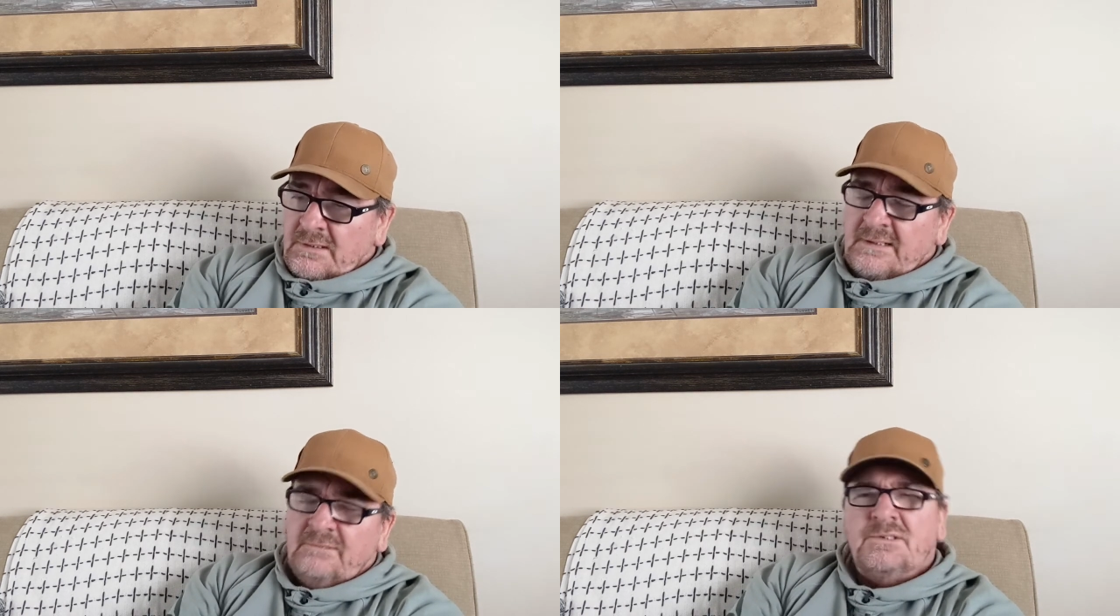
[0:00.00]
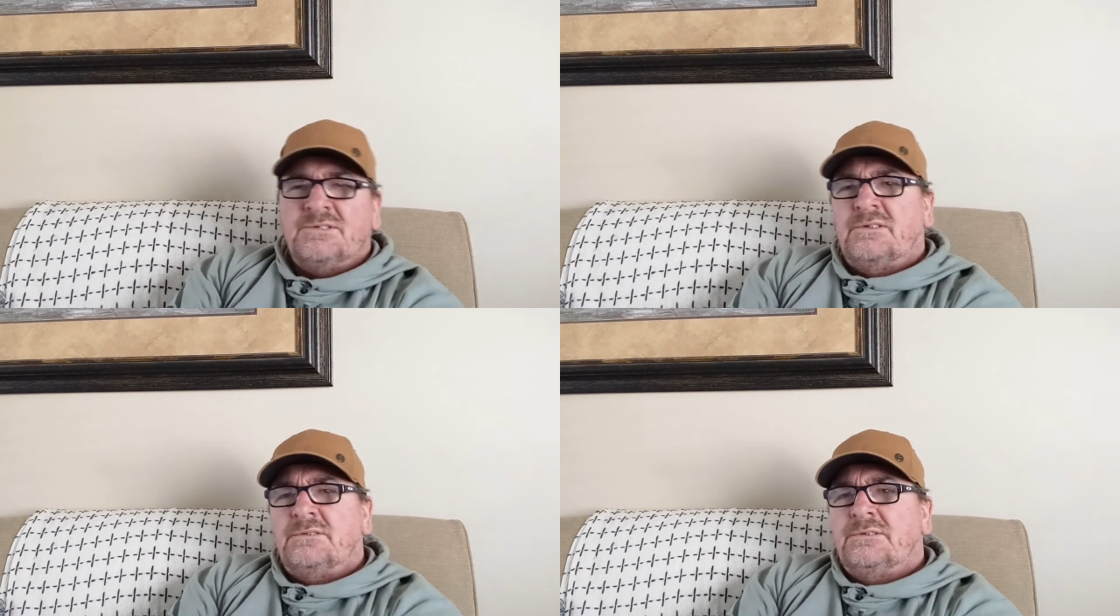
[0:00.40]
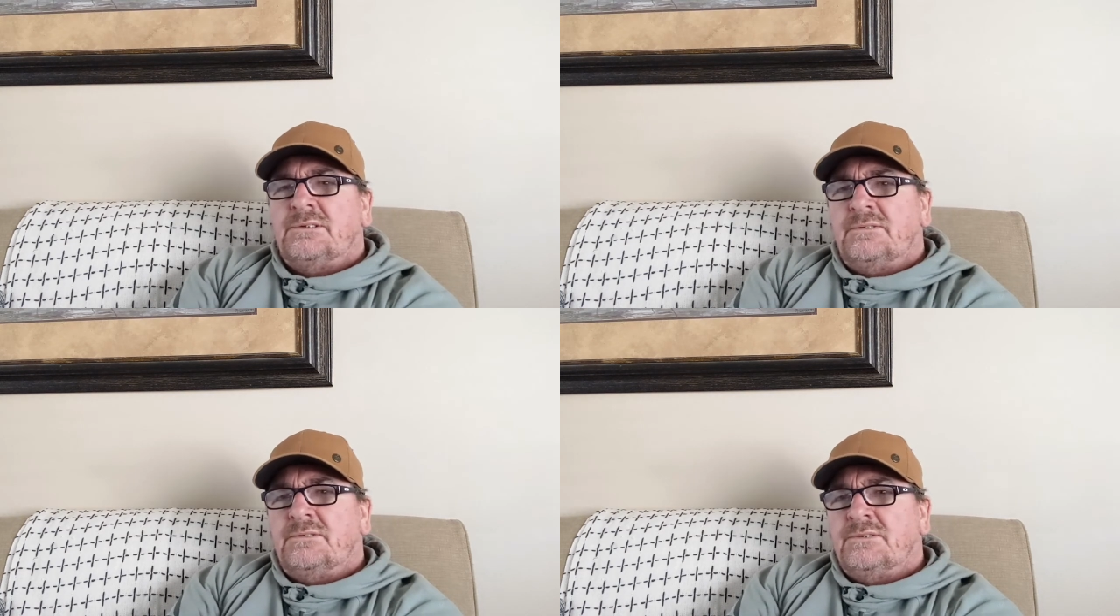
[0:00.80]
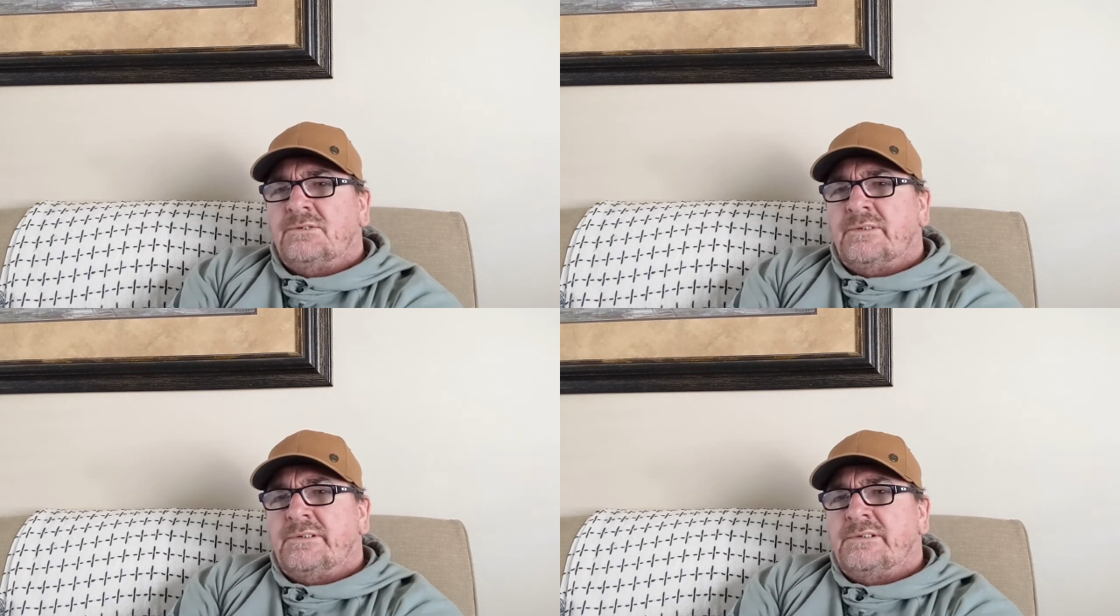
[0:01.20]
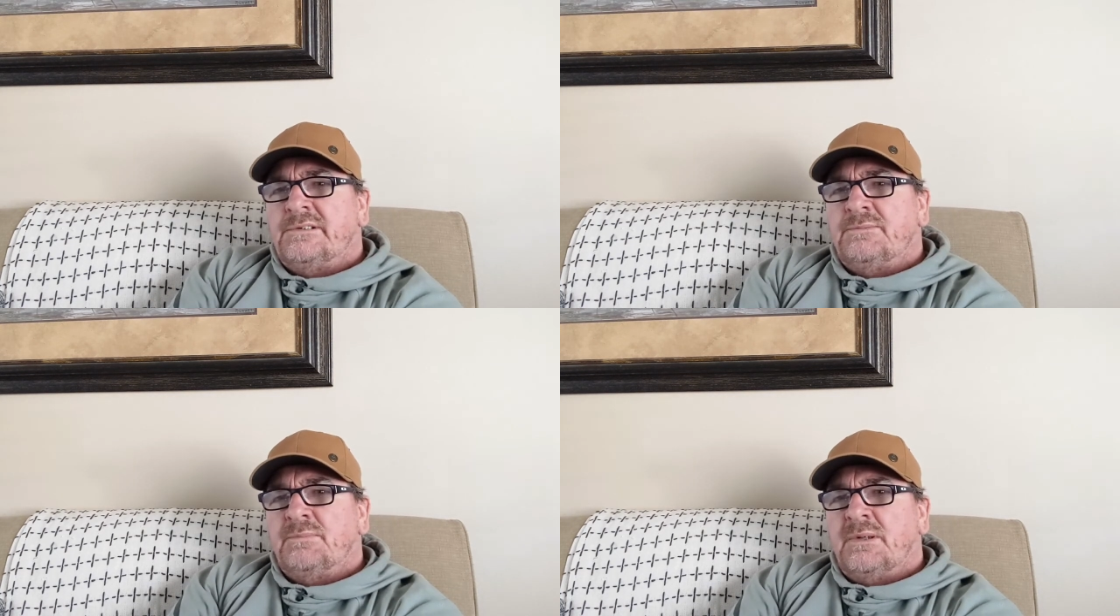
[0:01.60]
I was going to do Duck
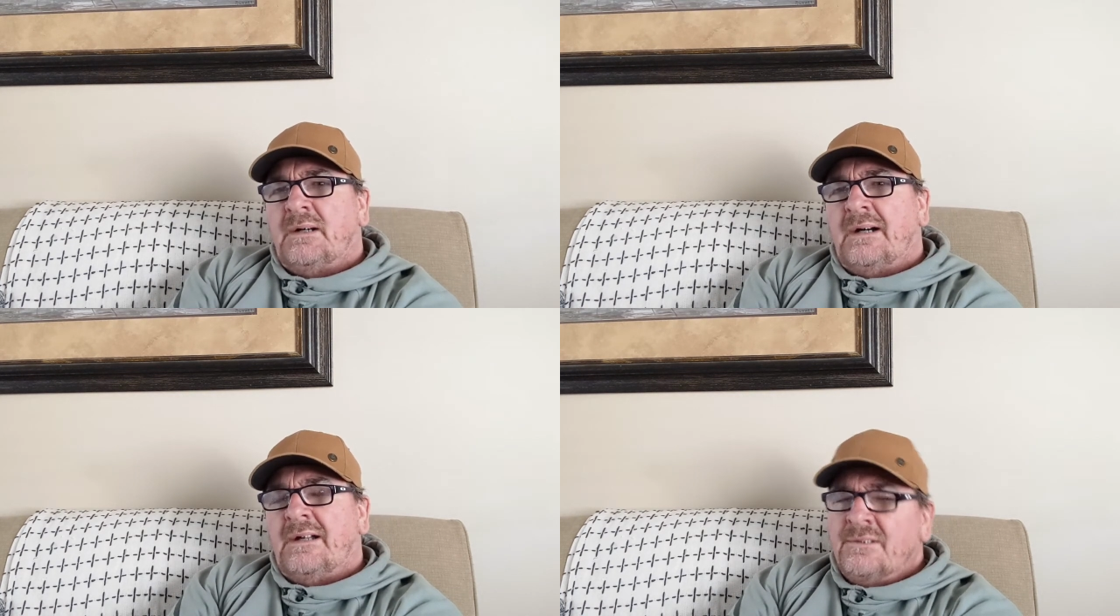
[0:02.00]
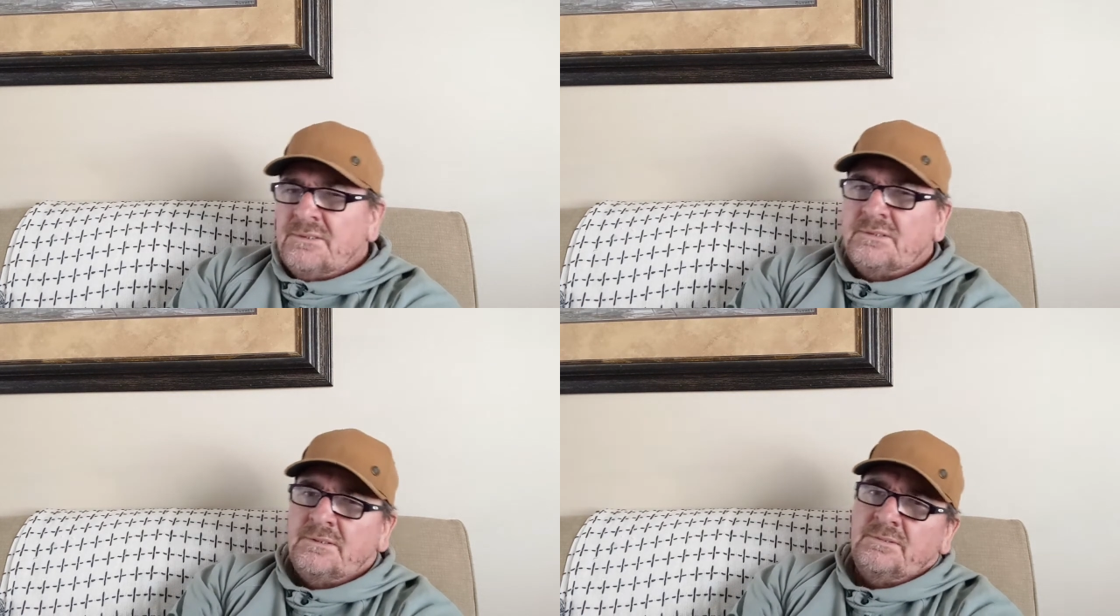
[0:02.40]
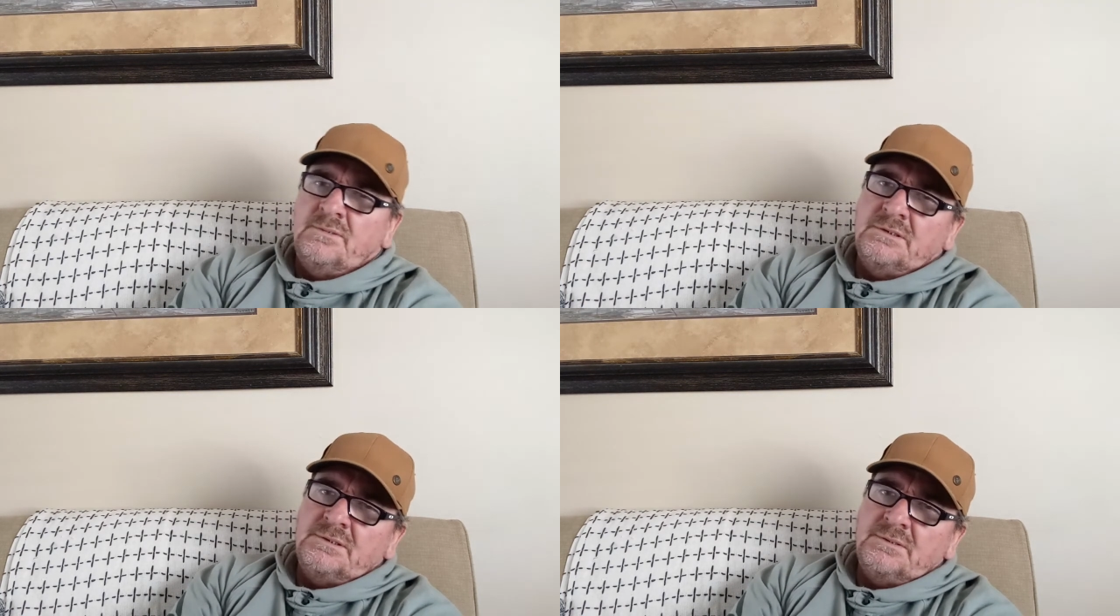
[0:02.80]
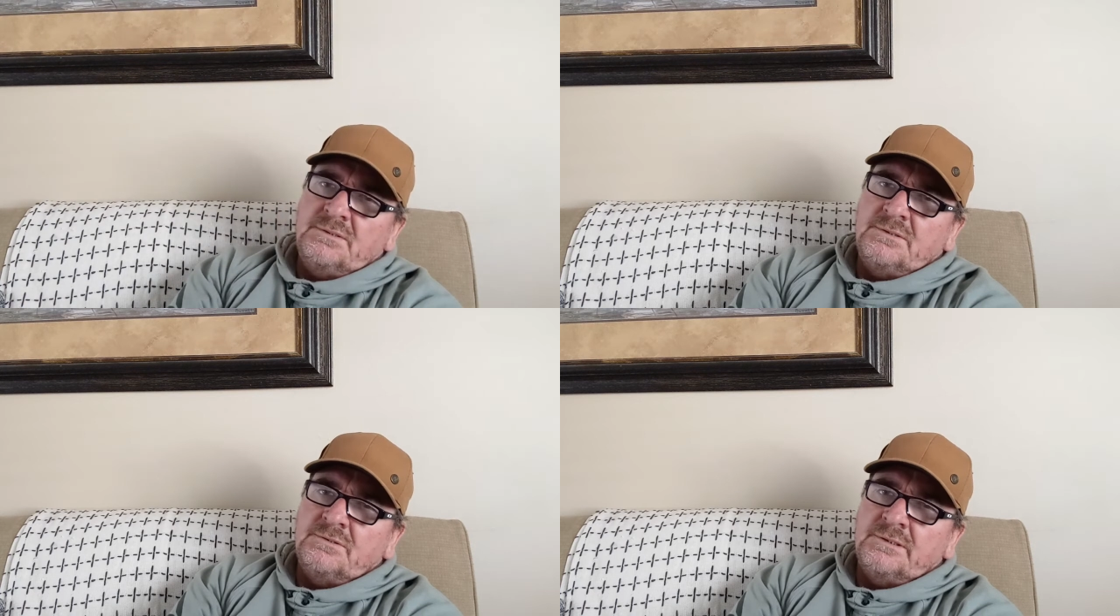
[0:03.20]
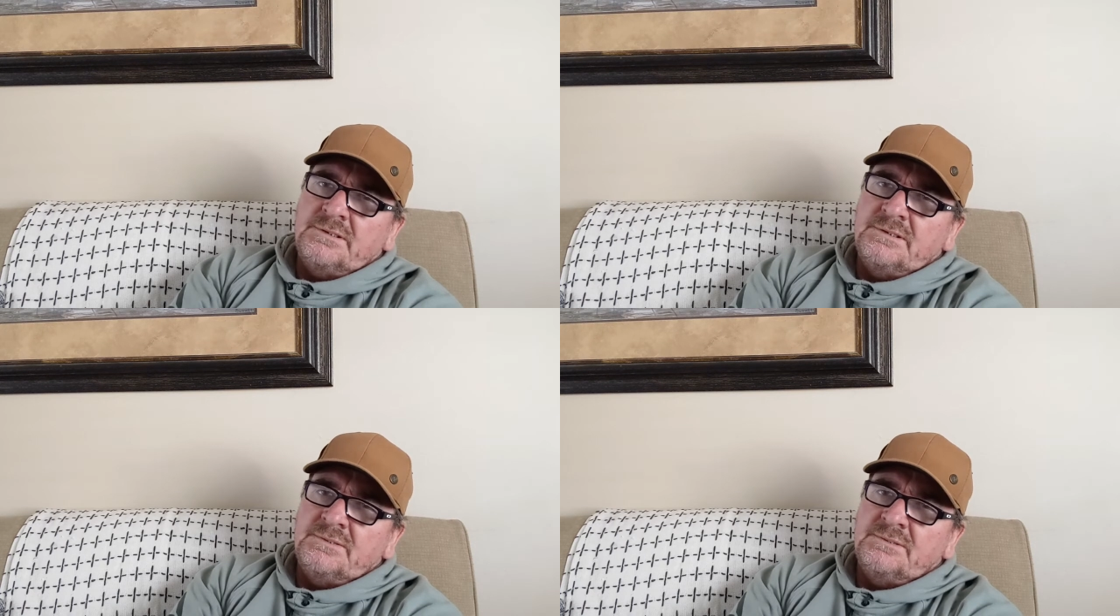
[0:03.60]
Race, but I don't know if I'm going to do Duck
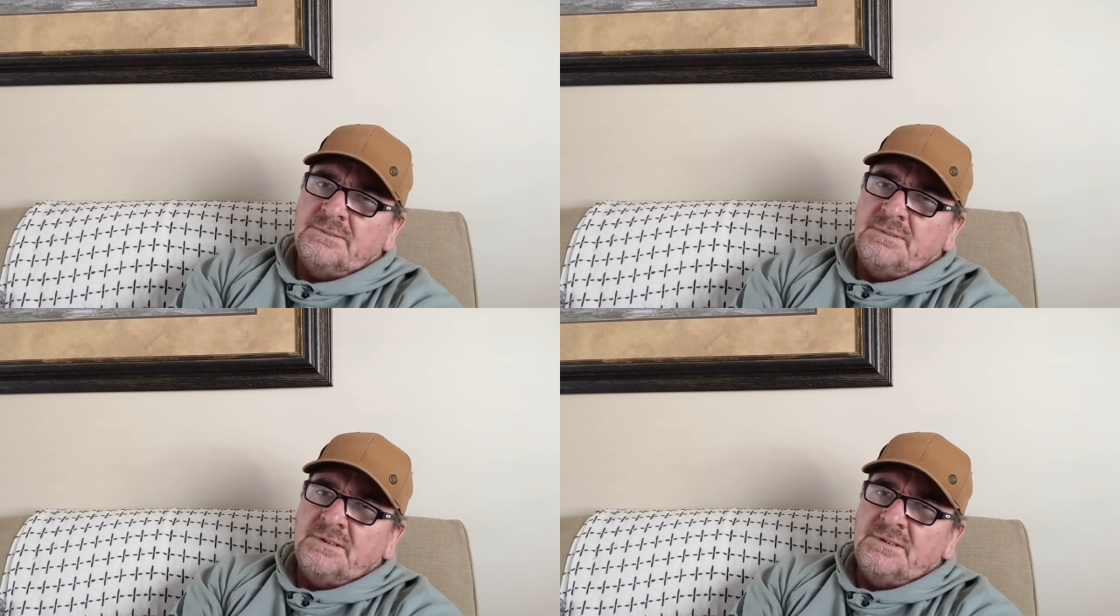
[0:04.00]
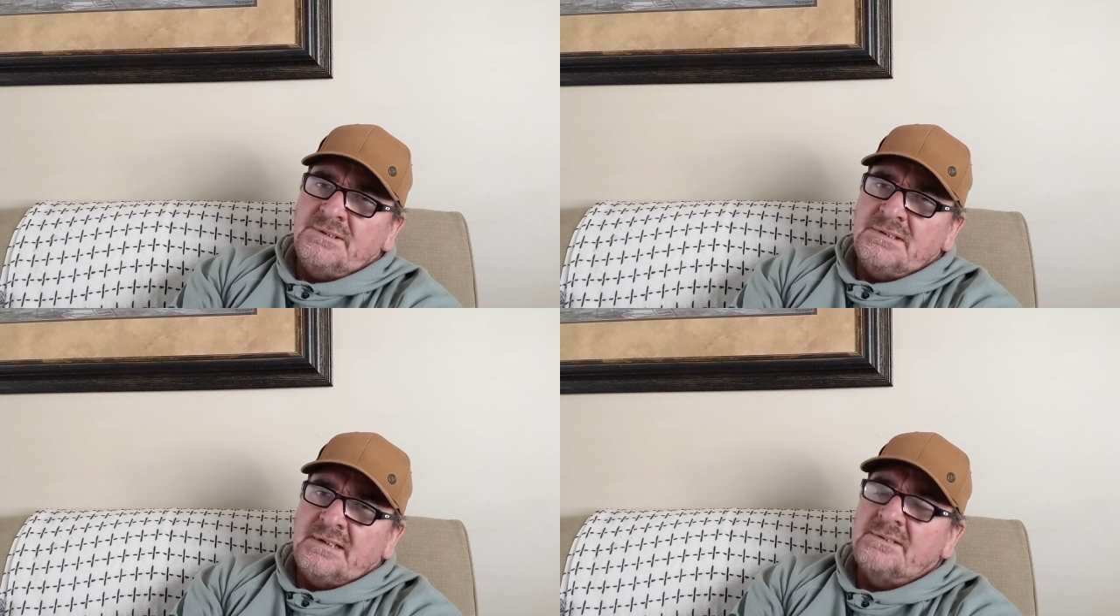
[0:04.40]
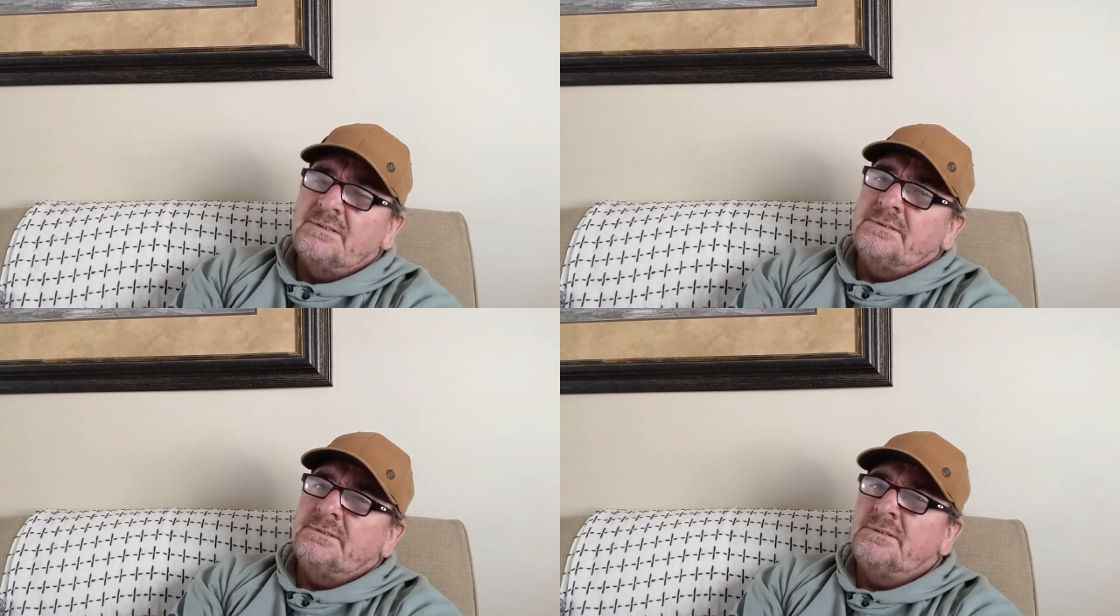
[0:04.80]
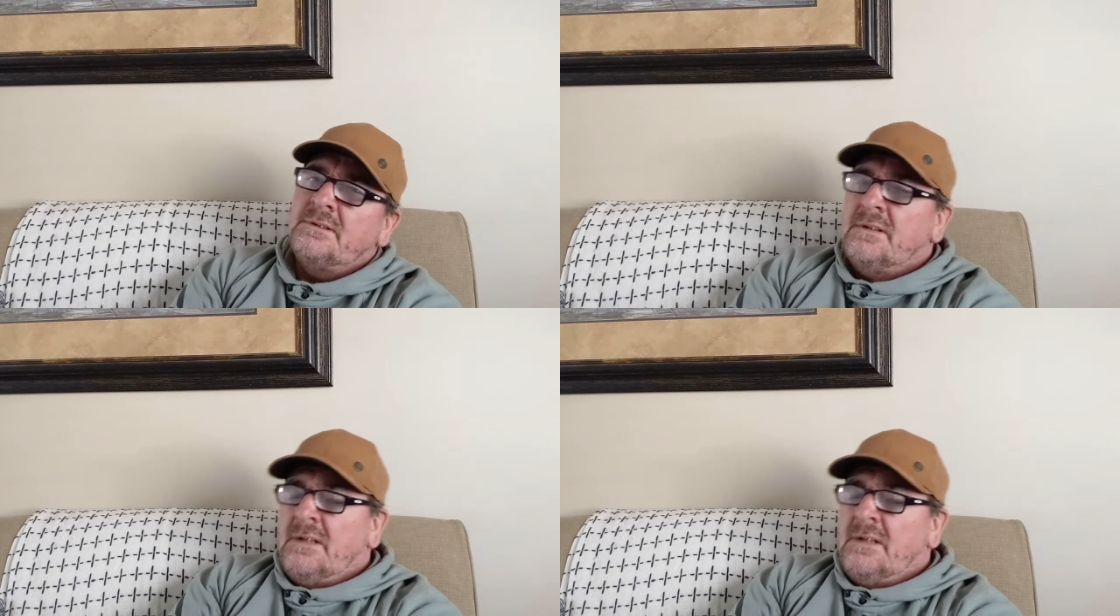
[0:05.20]
Race, to be honest. I don't know.